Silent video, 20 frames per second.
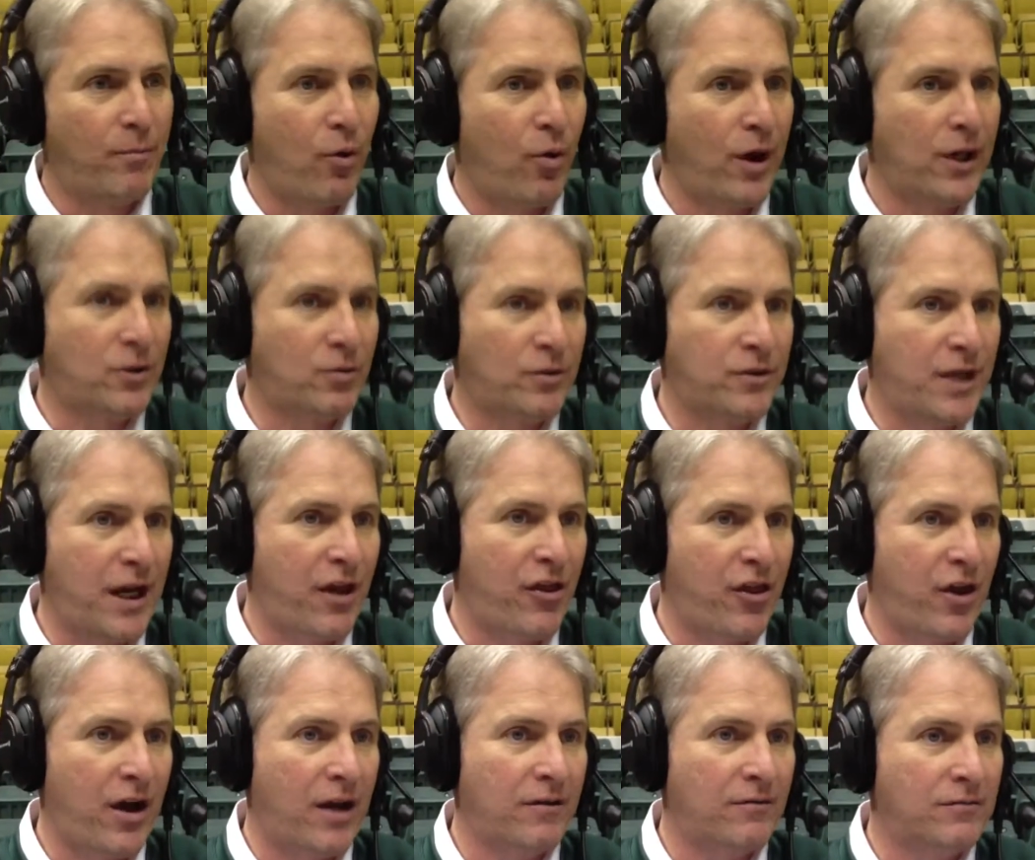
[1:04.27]
points, which I
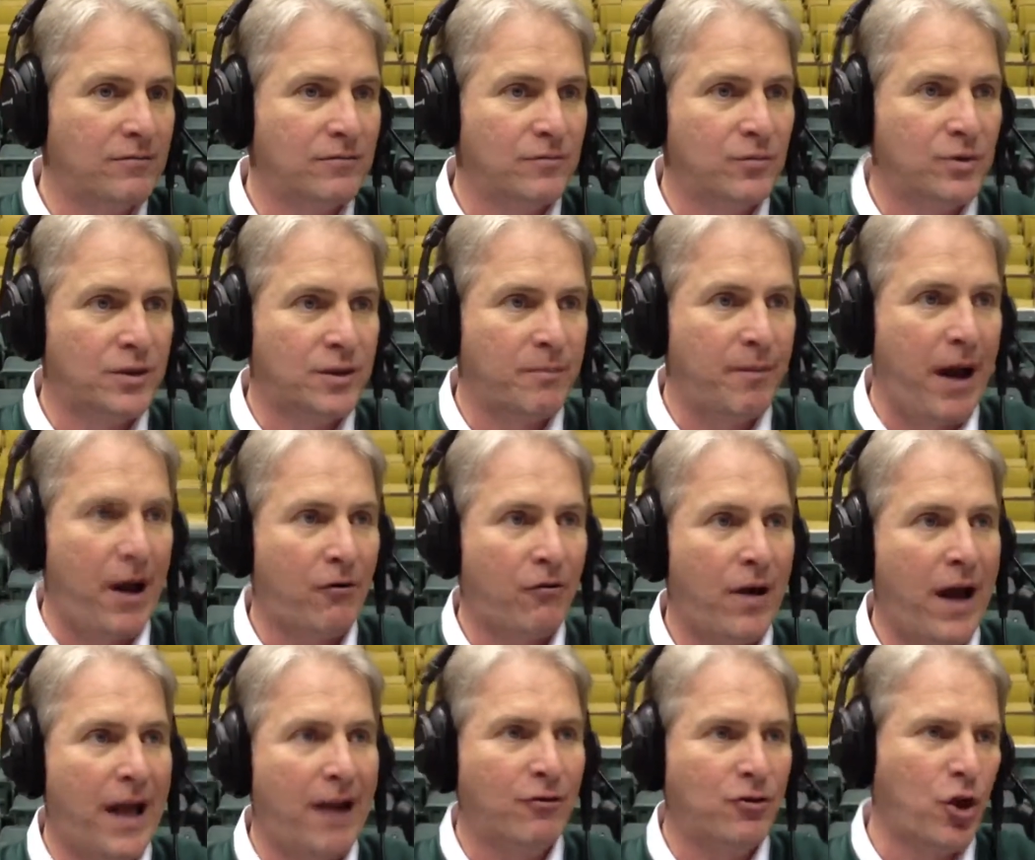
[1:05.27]
thought was about
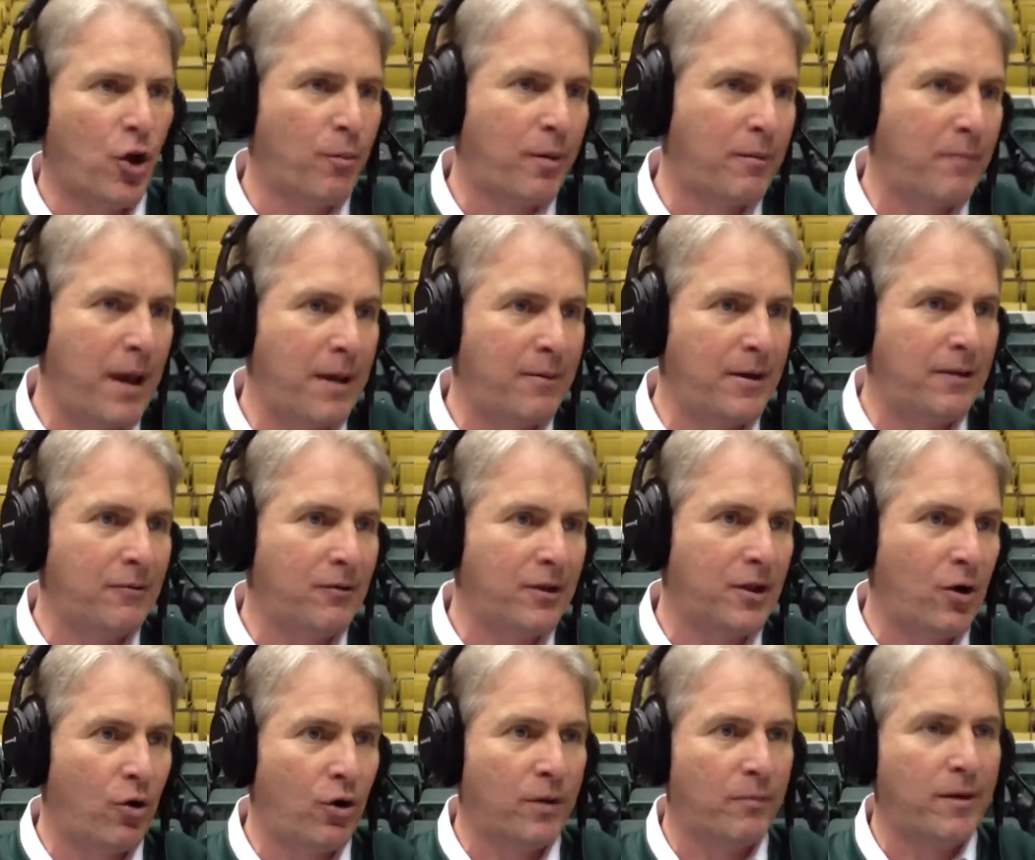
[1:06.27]
right. I was hoping maybe we'd
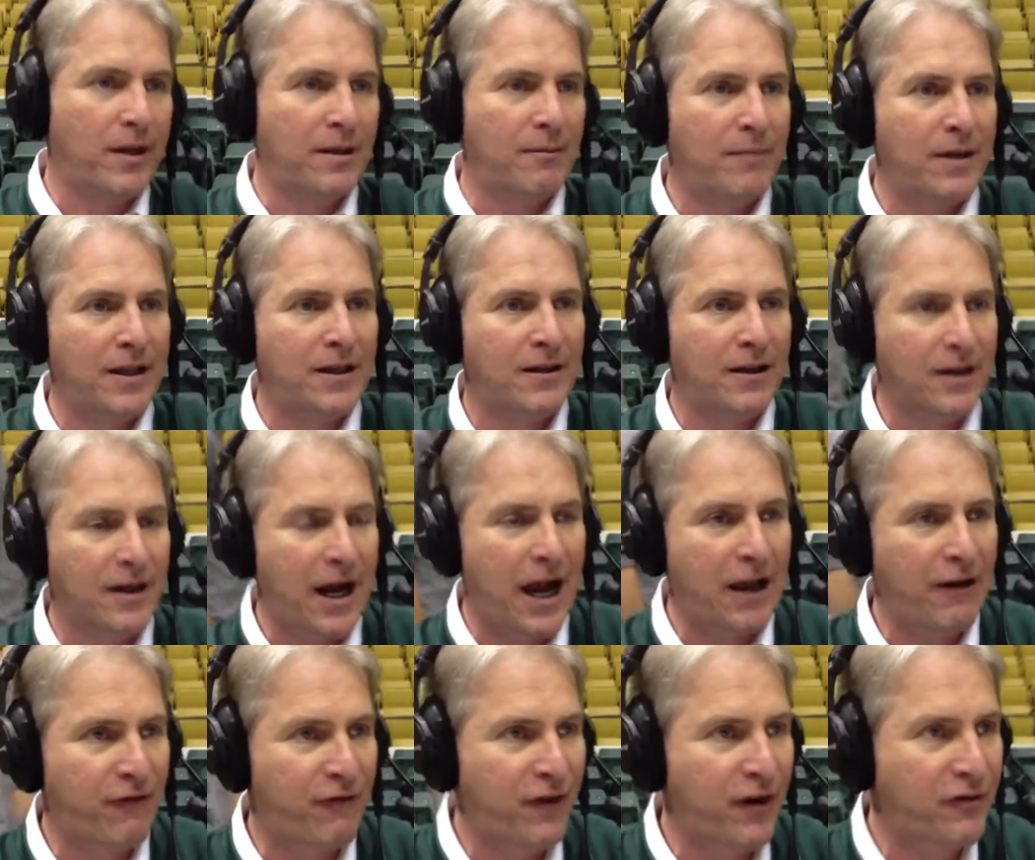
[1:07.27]
hold them in the mid to high
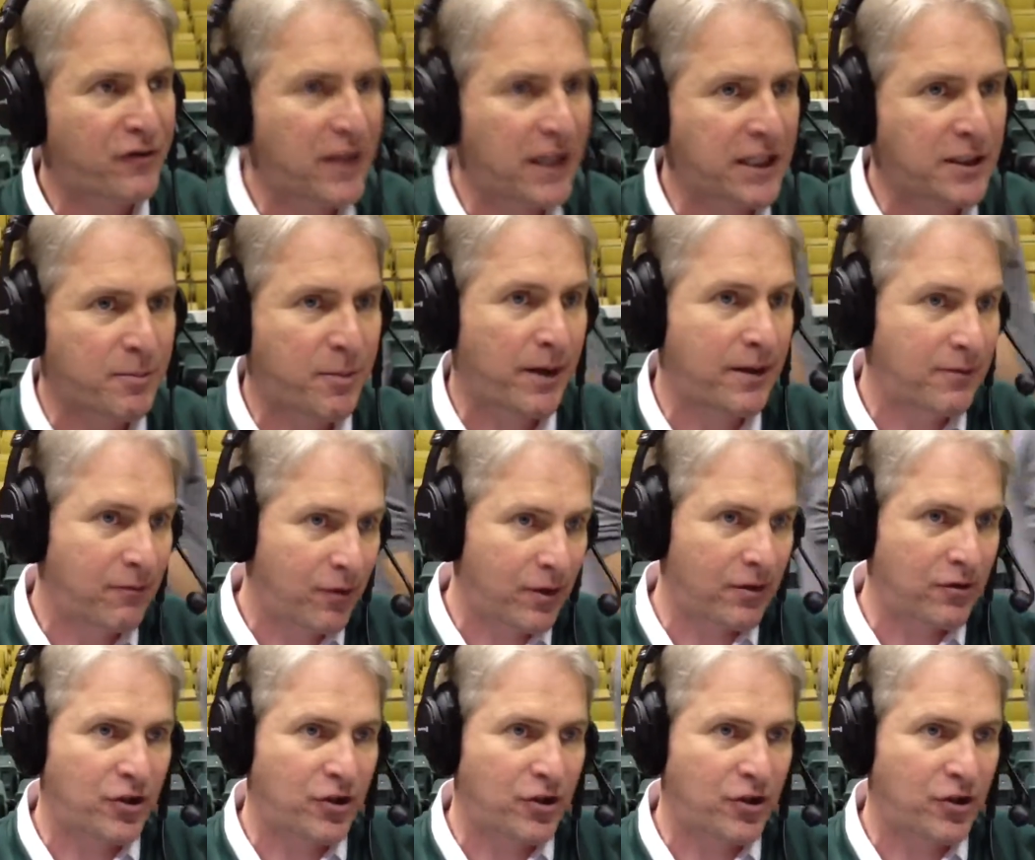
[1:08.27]
50s, but we're